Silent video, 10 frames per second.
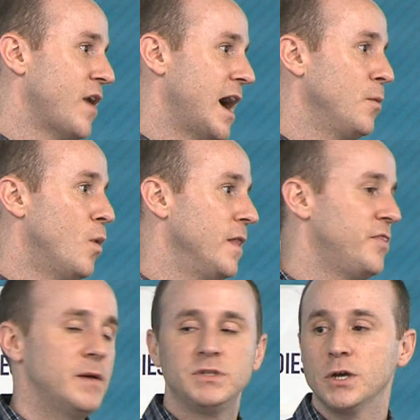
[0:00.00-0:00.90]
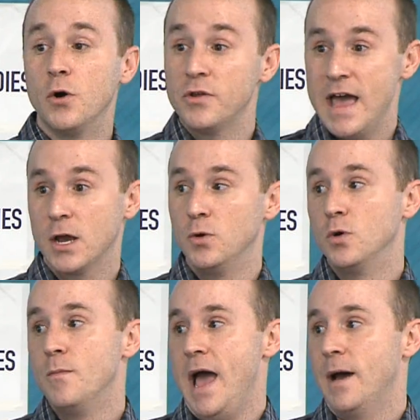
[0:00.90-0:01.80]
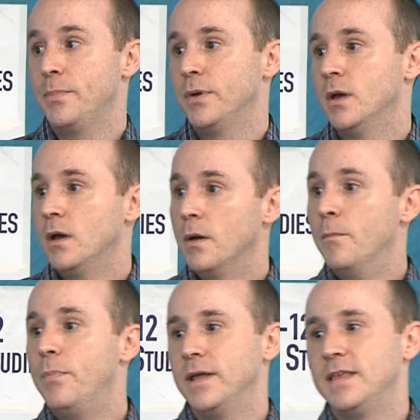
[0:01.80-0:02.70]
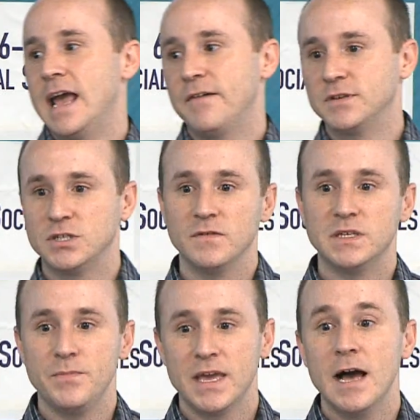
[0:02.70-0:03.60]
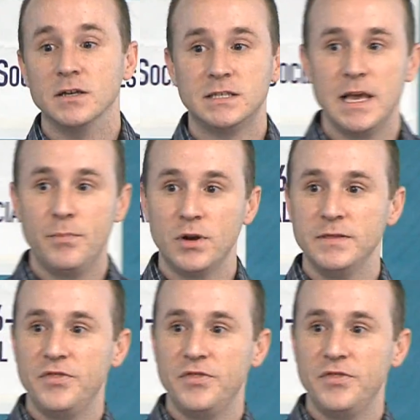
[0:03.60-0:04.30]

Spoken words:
I want them to go to that Google map, but they have to solve something else, they put in the